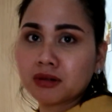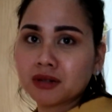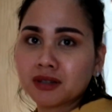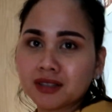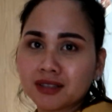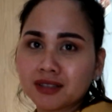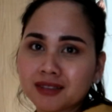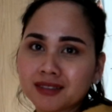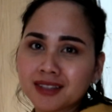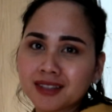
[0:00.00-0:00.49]
Oh
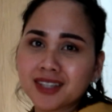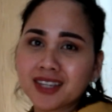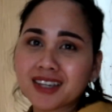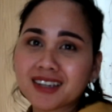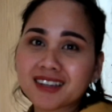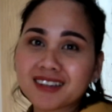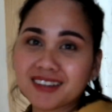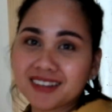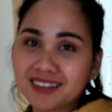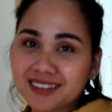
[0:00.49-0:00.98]
my god.
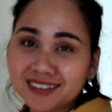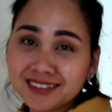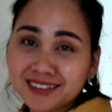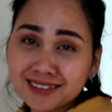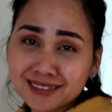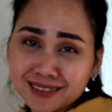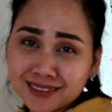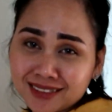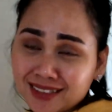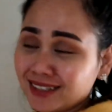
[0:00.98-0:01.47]
Guys,
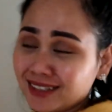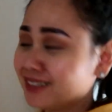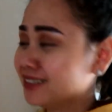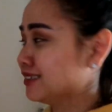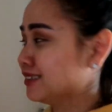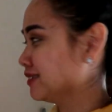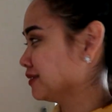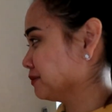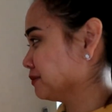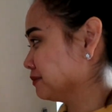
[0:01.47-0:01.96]
see?
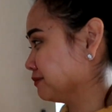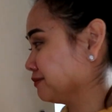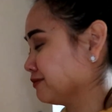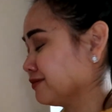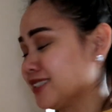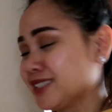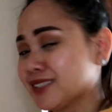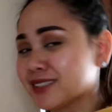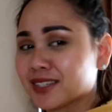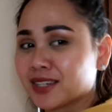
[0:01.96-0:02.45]

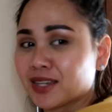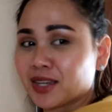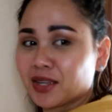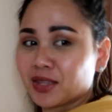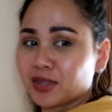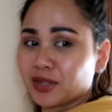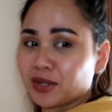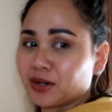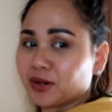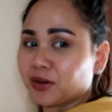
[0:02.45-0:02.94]

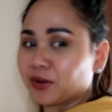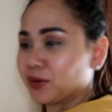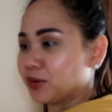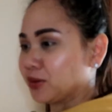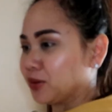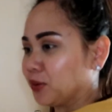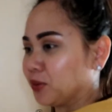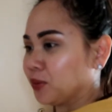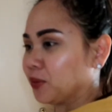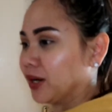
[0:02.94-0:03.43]
They're
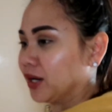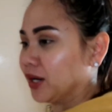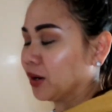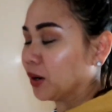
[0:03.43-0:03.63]
on the way